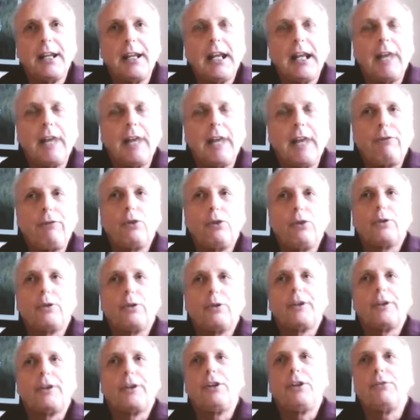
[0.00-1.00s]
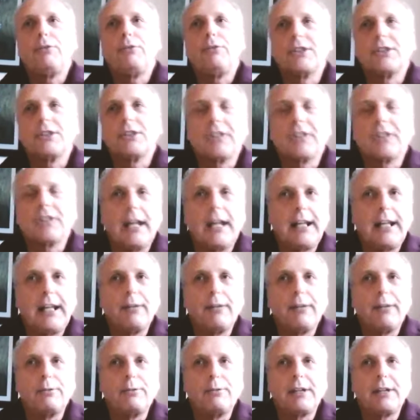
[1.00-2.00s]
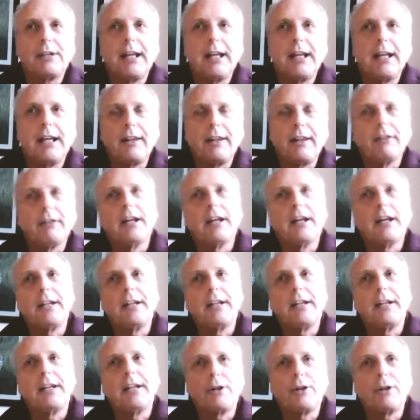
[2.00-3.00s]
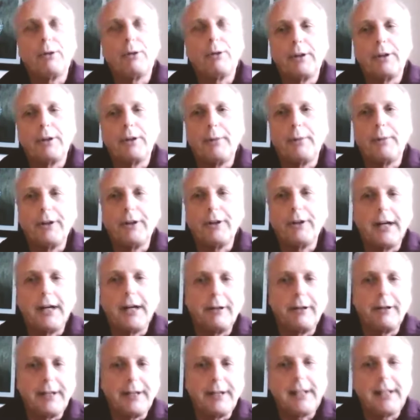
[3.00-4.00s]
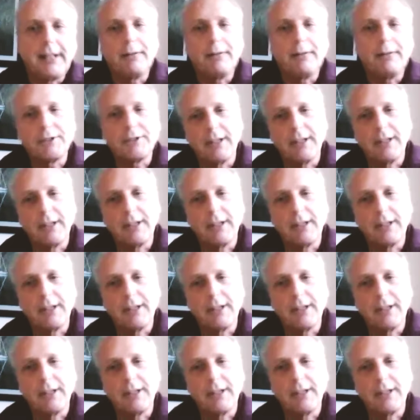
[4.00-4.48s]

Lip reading: If you're new to sailing altogether and you go on a monohull and it heels over,